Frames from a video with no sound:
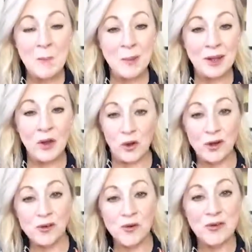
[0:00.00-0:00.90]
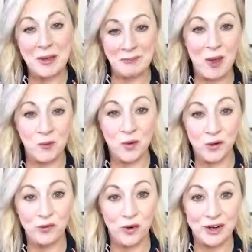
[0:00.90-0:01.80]
But look, don't take my word
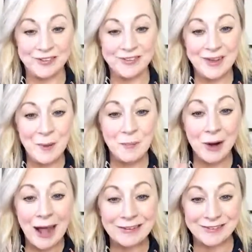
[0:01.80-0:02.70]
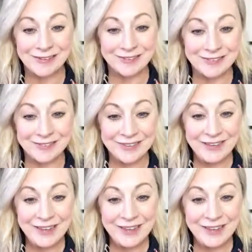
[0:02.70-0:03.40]
for it. Practice it.